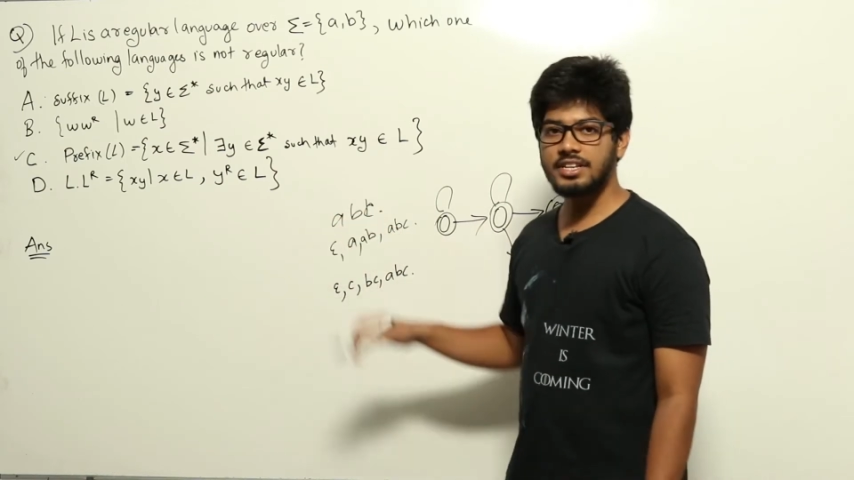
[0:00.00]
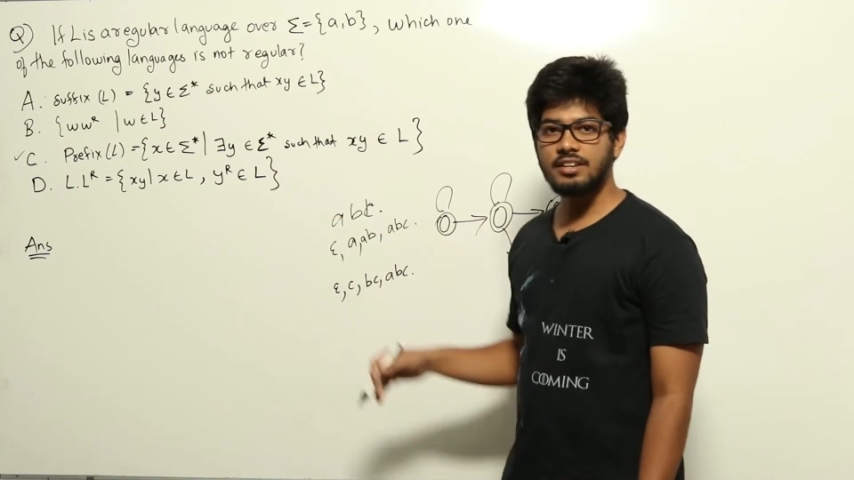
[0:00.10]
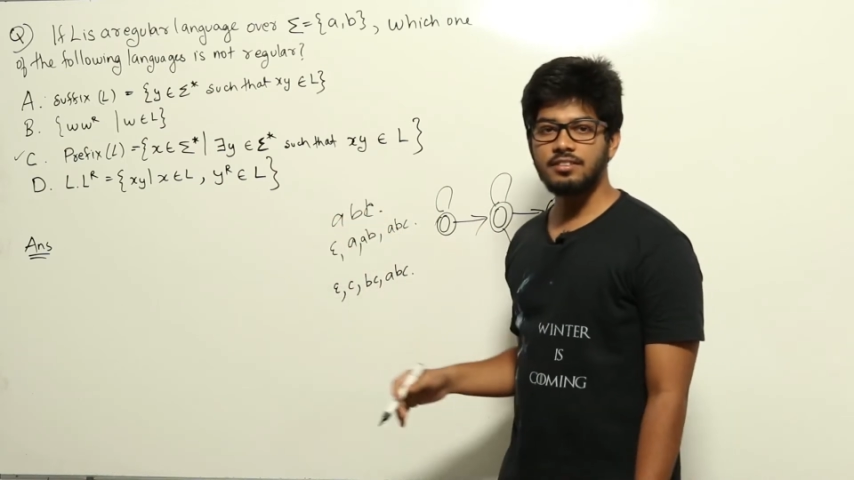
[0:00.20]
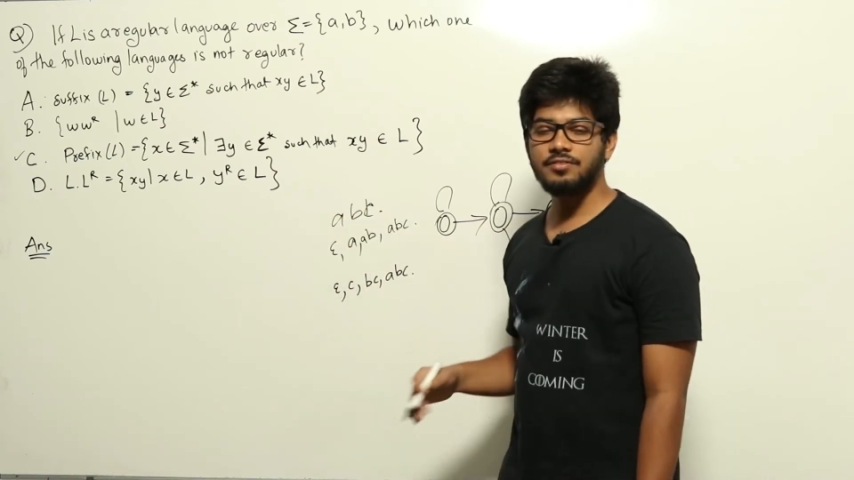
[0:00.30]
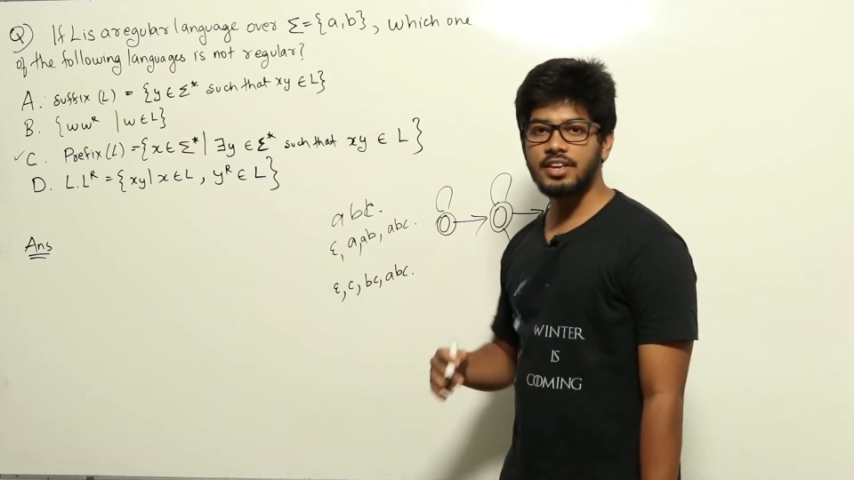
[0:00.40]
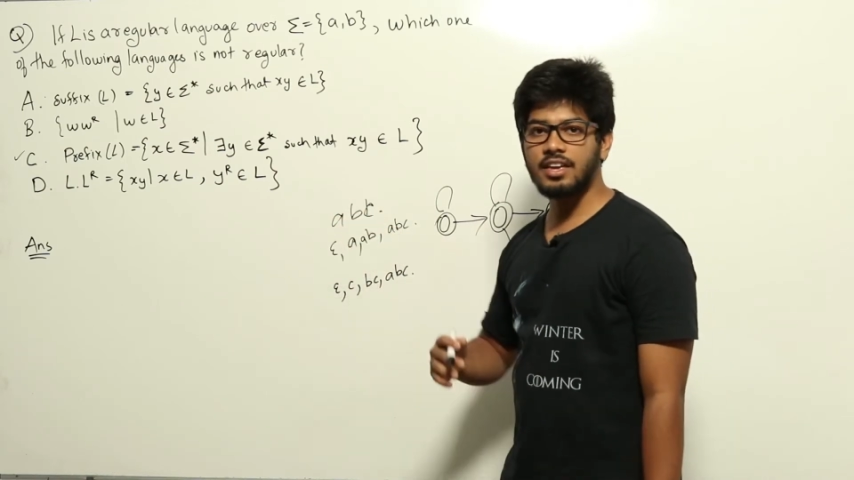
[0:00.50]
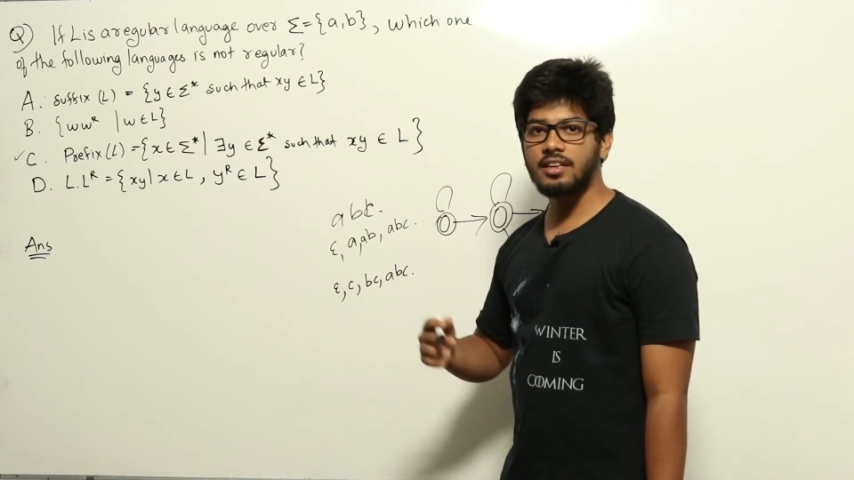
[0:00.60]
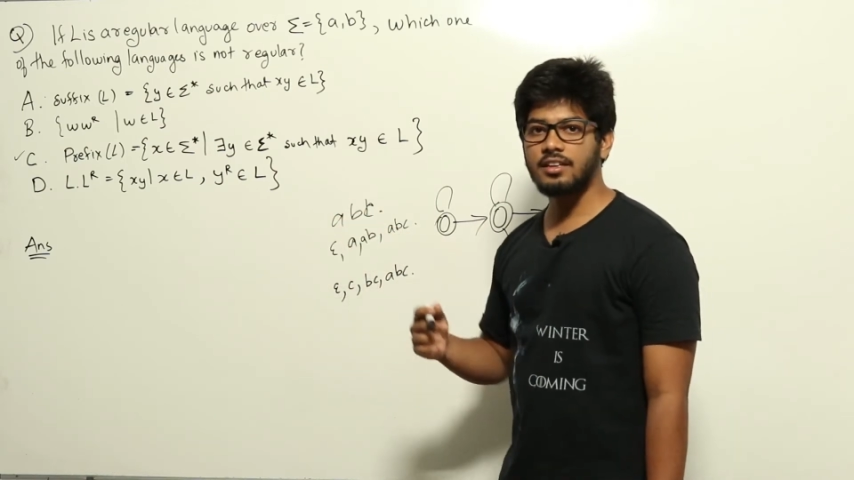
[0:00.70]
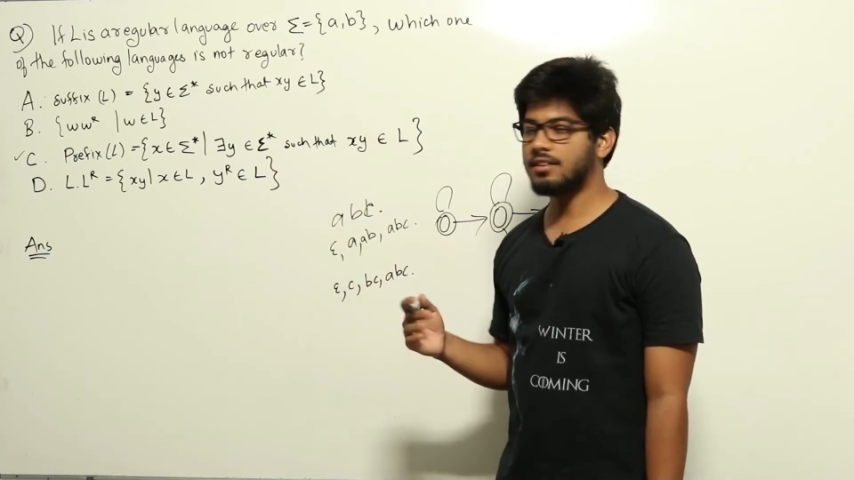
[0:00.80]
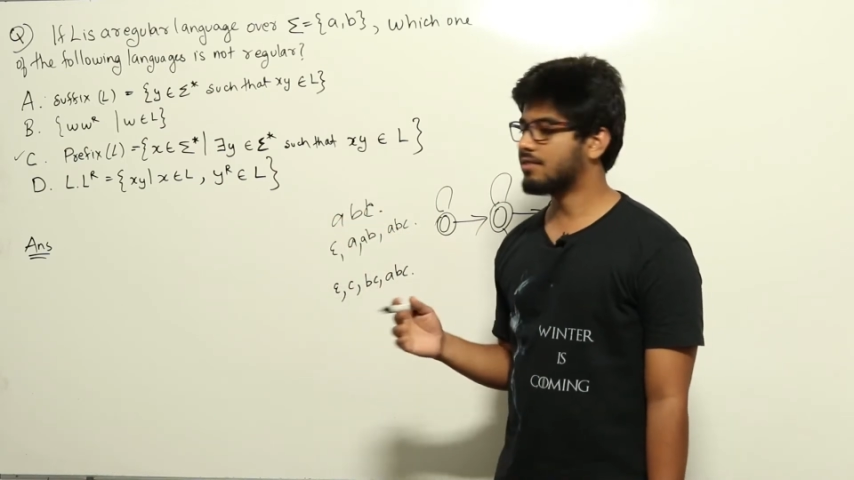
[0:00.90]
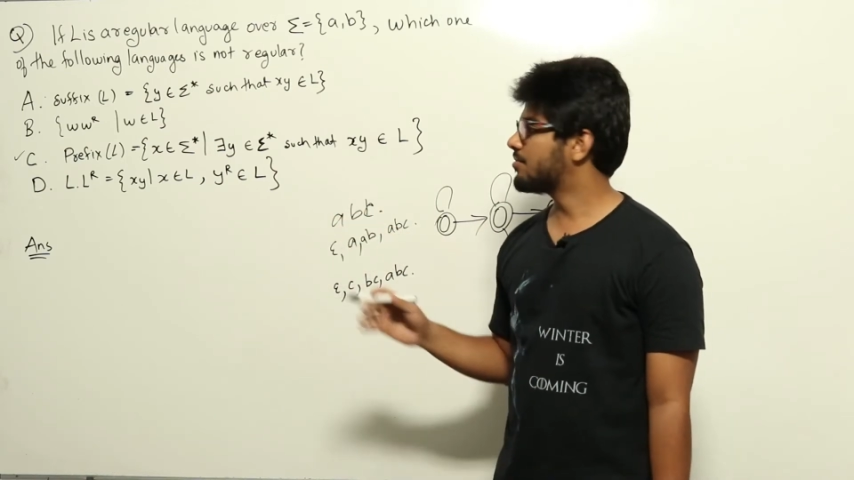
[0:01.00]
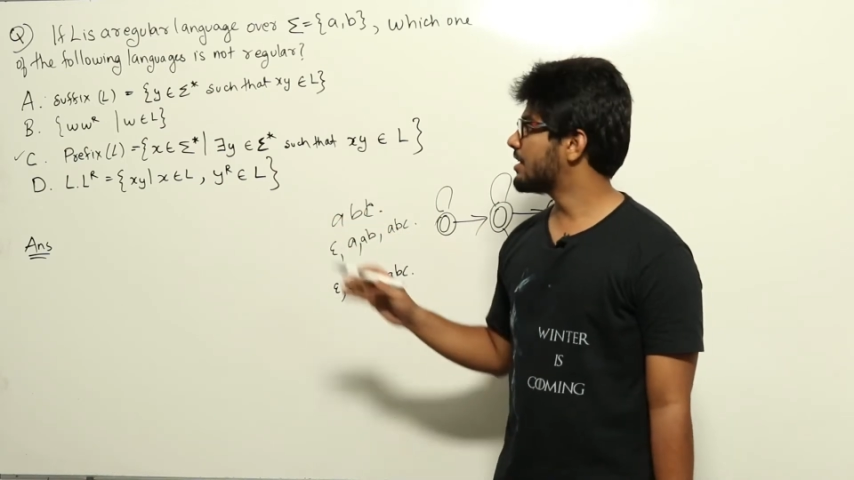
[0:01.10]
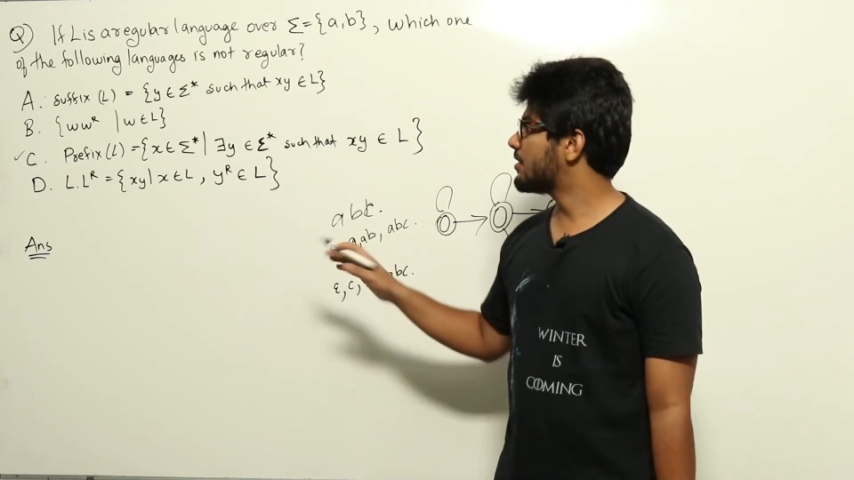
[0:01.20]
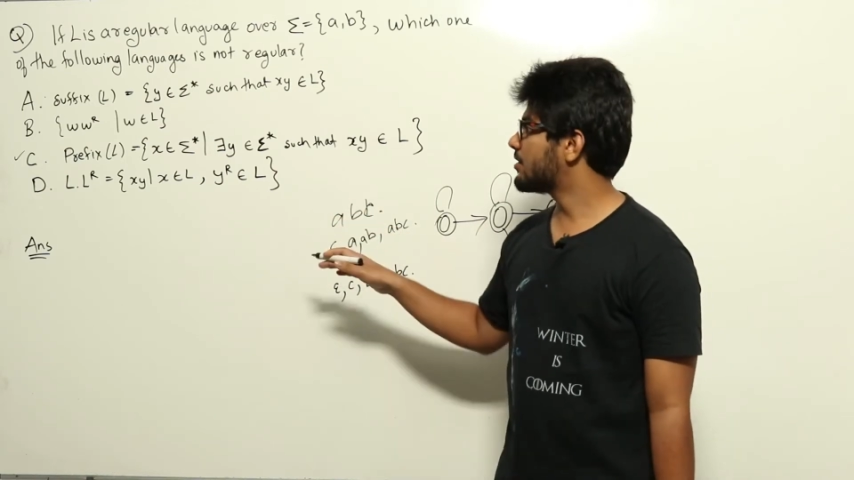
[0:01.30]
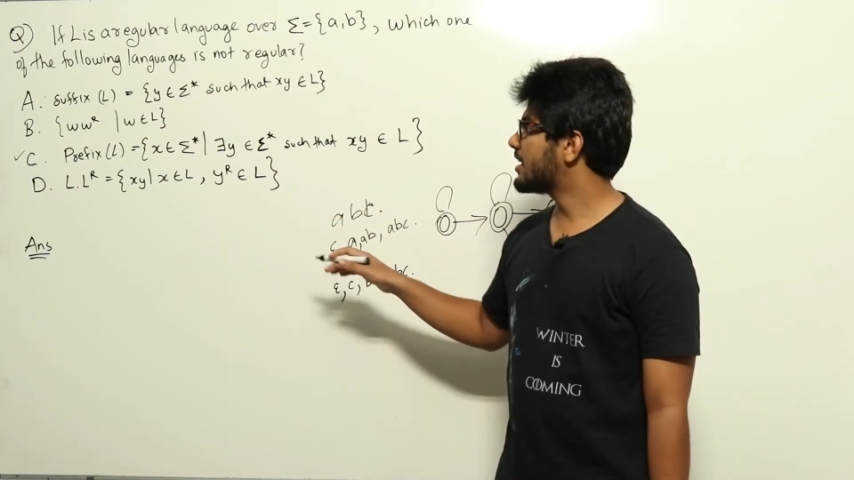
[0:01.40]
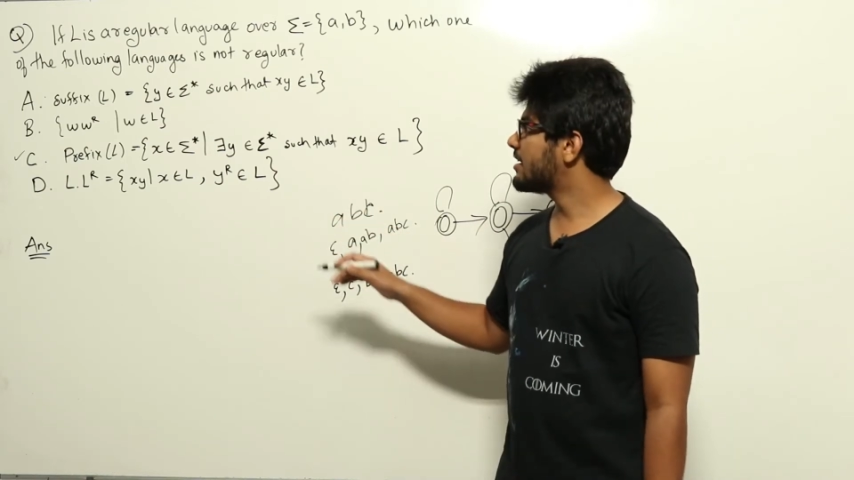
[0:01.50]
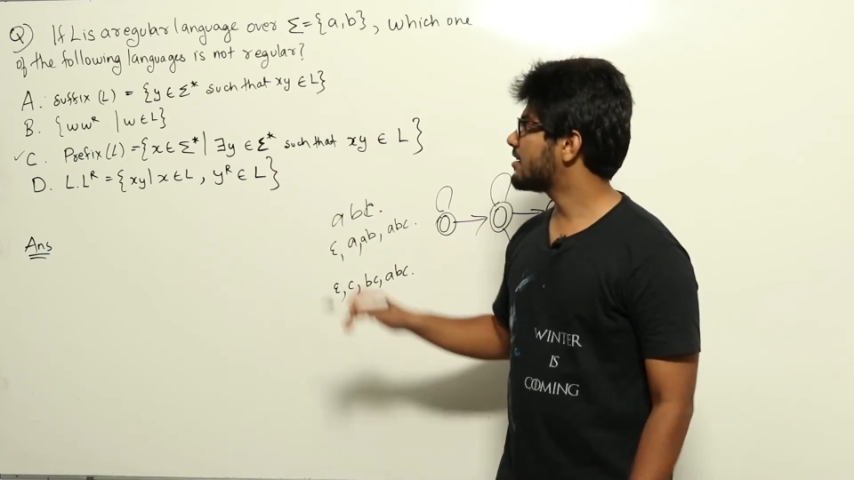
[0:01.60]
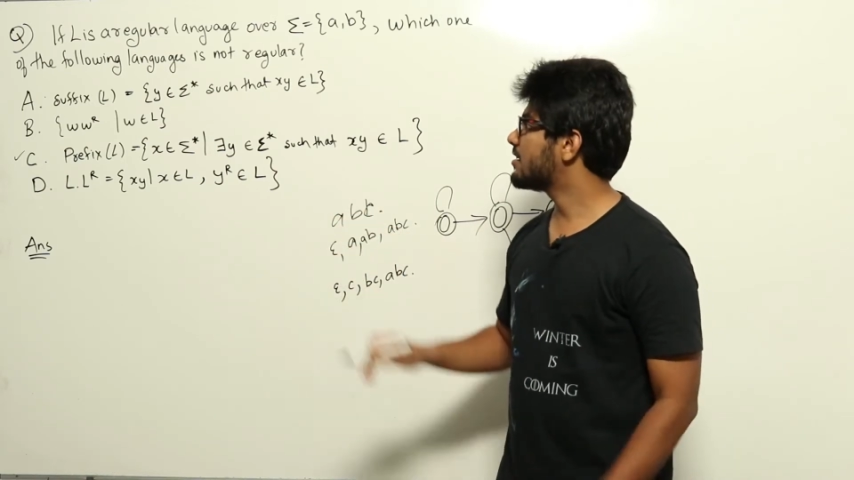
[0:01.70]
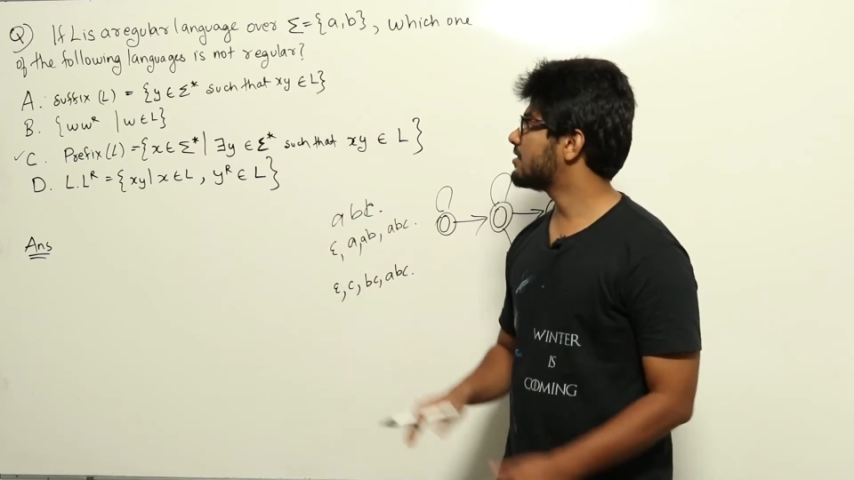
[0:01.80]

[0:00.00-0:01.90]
L, if we know that